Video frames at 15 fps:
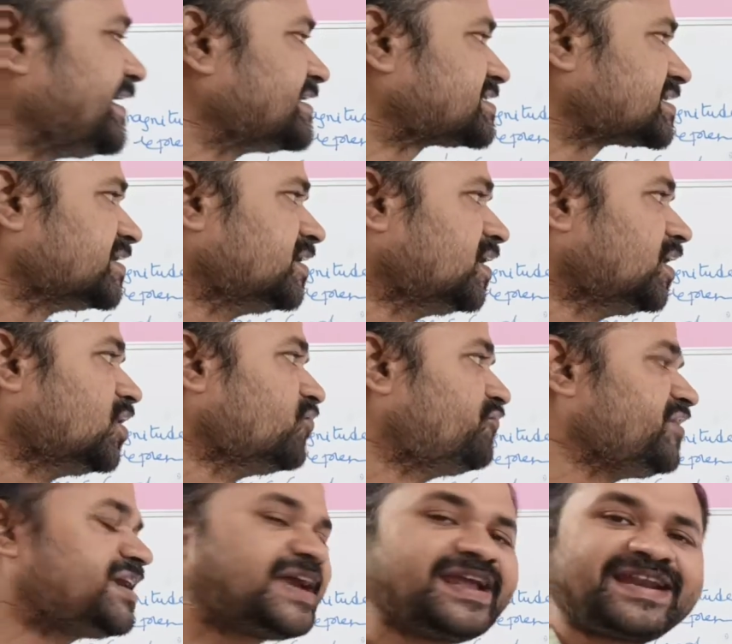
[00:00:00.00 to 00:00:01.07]
is
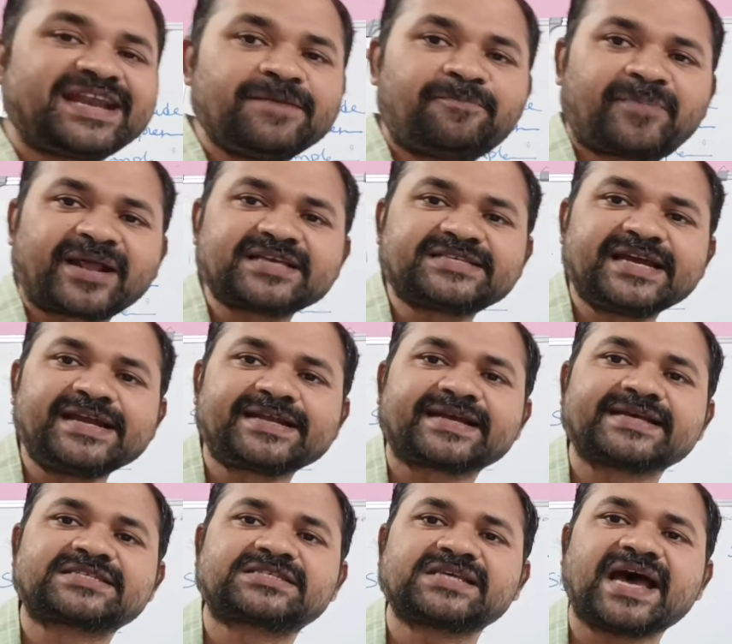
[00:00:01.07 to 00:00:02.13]
we can
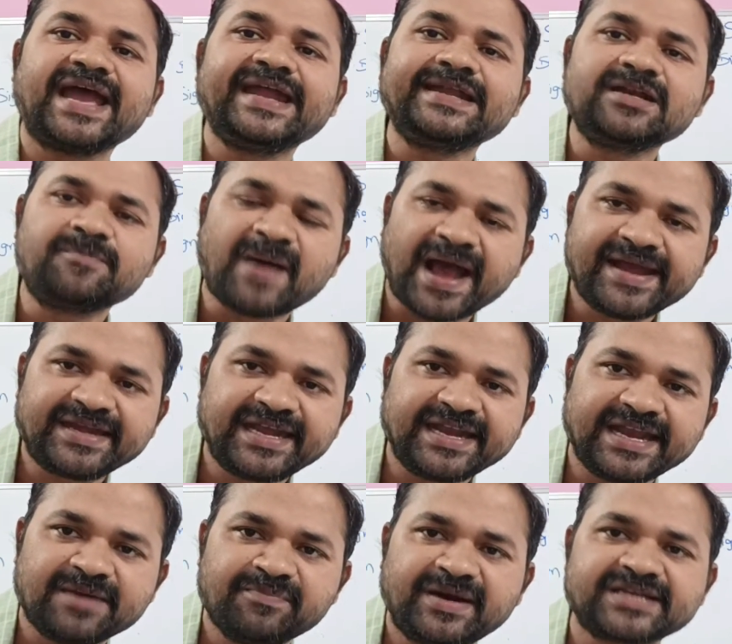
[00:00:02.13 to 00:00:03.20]
represent signed binary
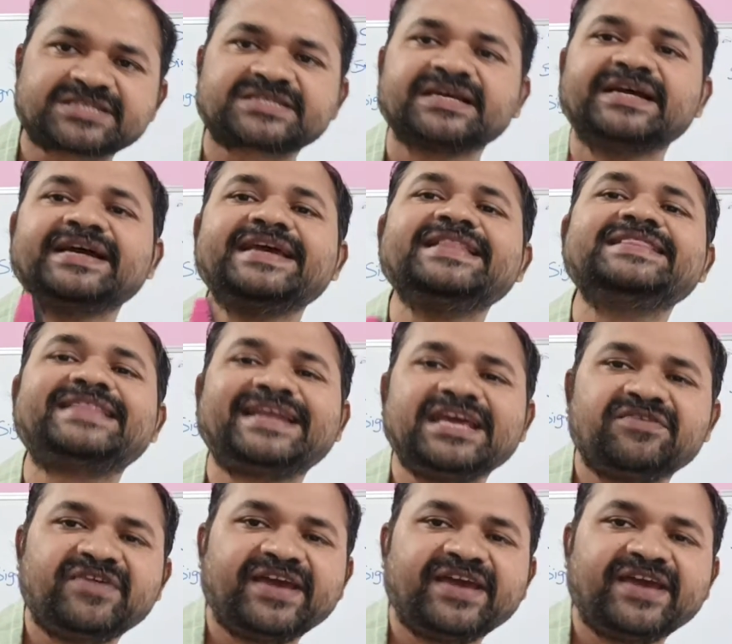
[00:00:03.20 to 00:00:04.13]
numbers in three